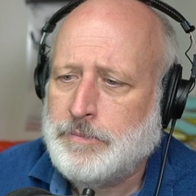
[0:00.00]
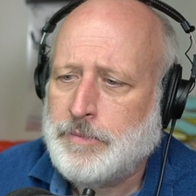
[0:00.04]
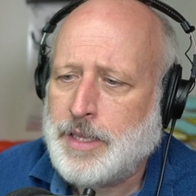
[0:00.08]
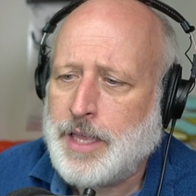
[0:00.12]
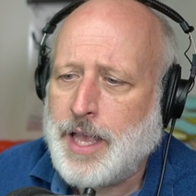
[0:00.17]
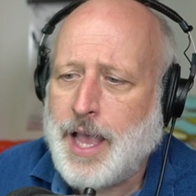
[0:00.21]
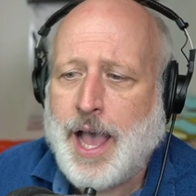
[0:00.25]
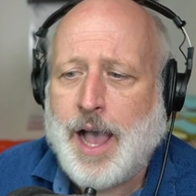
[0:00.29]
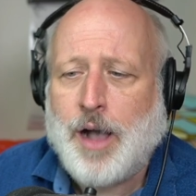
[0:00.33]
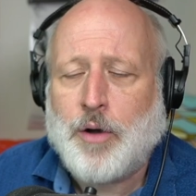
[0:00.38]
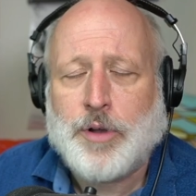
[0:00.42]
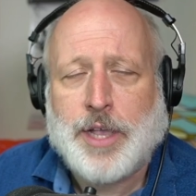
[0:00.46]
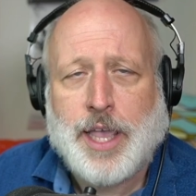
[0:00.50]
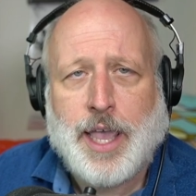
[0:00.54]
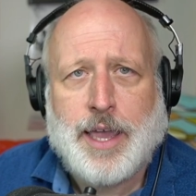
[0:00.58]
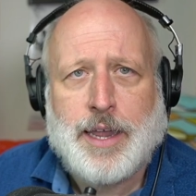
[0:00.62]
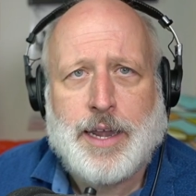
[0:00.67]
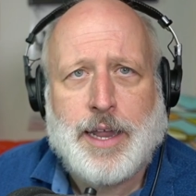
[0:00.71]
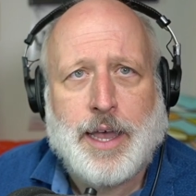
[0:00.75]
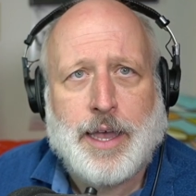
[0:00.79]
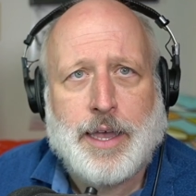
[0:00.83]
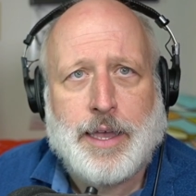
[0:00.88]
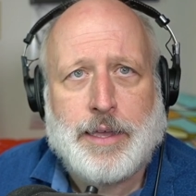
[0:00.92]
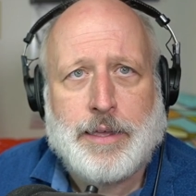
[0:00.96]
"How can
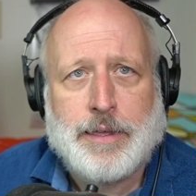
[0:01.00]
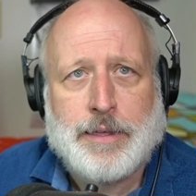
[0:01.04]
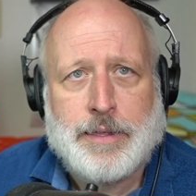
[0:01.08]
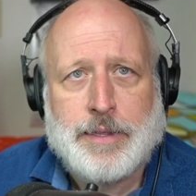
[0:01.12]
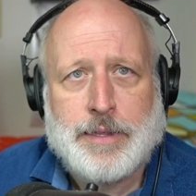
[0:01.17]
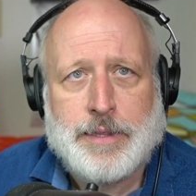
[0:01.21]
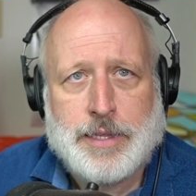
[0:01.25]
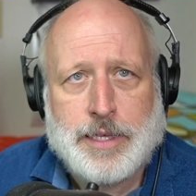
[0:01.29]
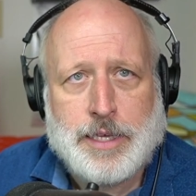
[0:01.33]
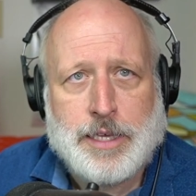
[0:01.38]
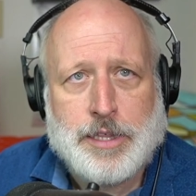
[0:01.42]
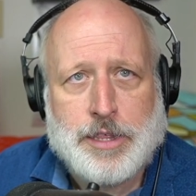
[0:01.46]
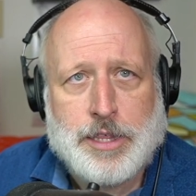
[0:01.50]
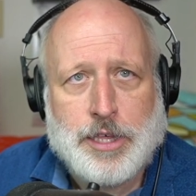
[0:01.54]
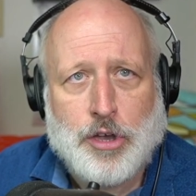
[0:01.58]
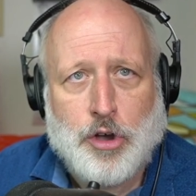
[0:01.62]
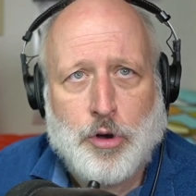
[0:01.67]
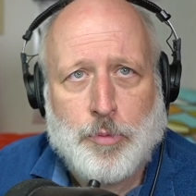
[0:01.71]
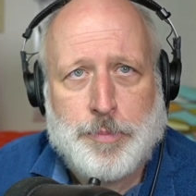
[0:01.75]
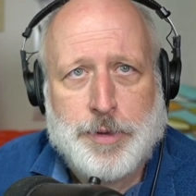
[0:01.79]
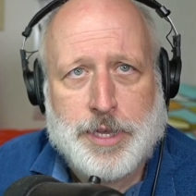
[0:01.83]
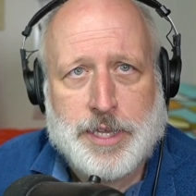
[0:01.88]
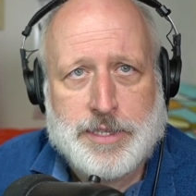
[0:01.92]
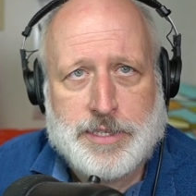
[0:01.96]
I?" the
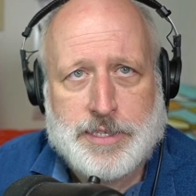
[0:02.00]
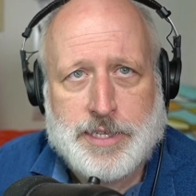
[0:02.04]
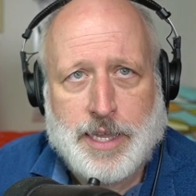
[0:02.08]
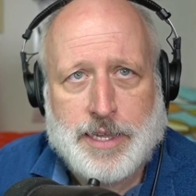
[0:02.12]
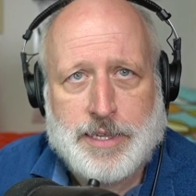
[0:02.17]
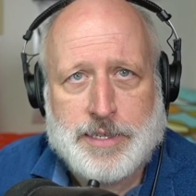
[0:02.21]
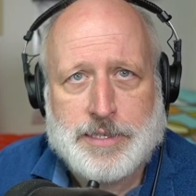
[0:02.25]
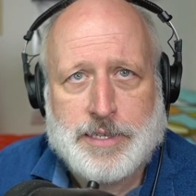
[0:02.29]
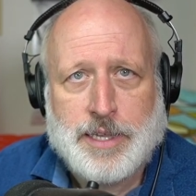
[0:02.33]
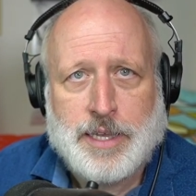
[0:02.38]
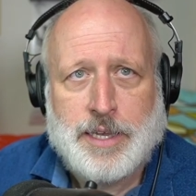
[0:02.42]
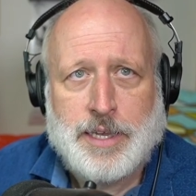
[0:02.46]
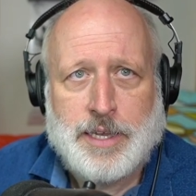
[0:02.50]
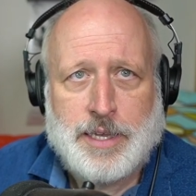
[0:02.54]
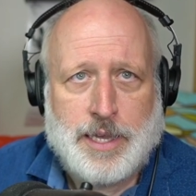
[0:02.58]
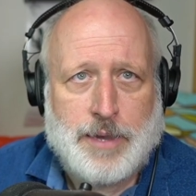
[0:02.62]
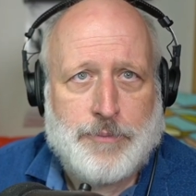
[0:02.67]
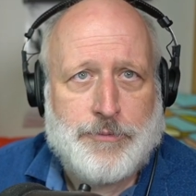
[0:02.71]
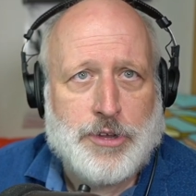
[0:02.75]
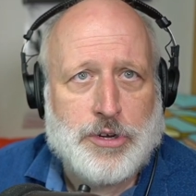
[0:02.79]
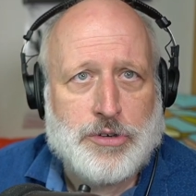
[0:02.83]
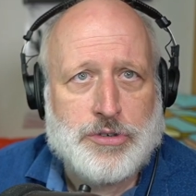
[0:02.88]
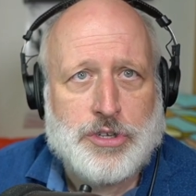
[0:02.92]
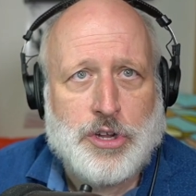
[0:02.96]
Ethiopian says,
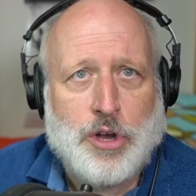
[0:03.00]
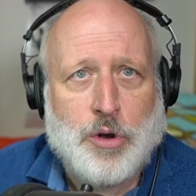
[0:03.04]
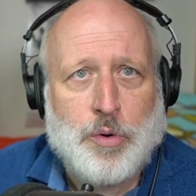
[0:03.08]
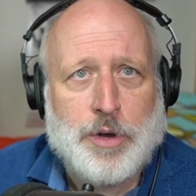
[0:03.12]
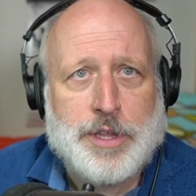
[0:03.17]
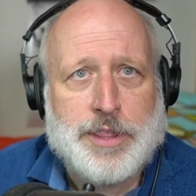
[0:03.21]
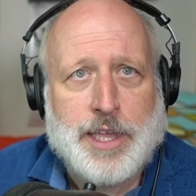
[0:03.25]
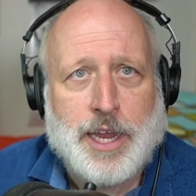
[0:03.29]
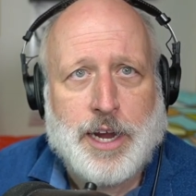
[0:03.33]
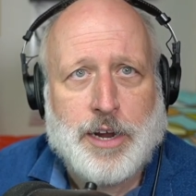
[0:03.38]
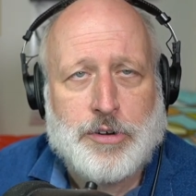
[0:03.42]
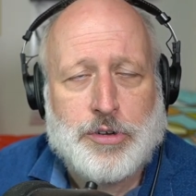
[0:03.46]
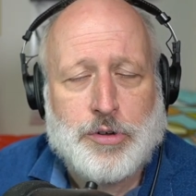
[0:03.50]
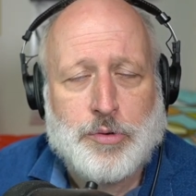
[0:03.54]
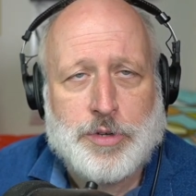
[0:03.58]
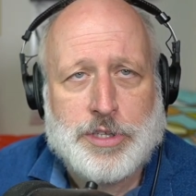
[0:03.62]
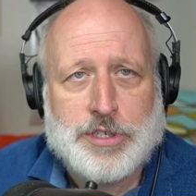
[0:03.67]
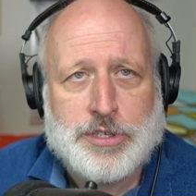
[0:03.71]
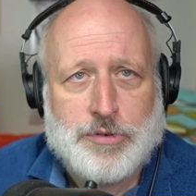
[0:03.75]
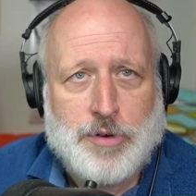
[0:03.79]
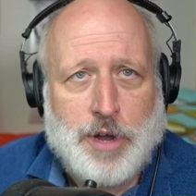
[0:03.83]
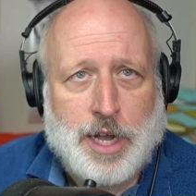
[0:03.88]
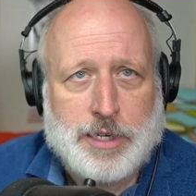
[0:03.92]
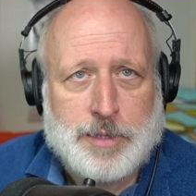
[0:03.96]
"if there's no one there to
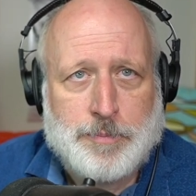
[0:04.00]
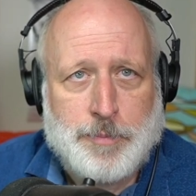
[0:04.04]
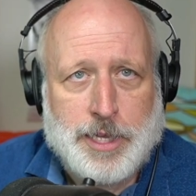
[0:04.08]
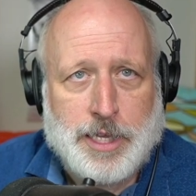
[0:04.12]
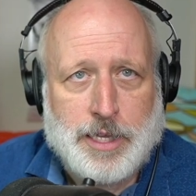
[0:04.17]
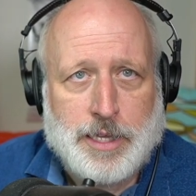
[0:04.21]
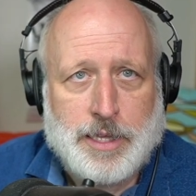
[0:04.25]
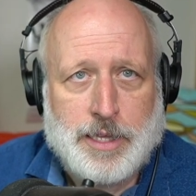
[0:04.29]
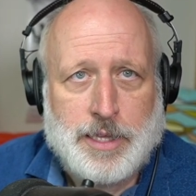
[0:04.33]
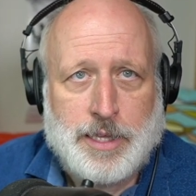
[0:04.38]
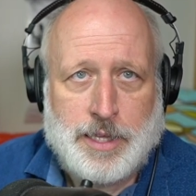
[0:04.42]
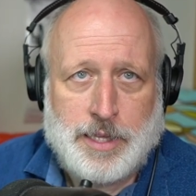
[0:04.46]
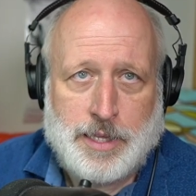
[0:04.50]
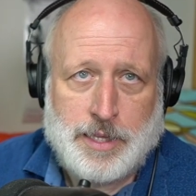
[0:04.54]
instruct me."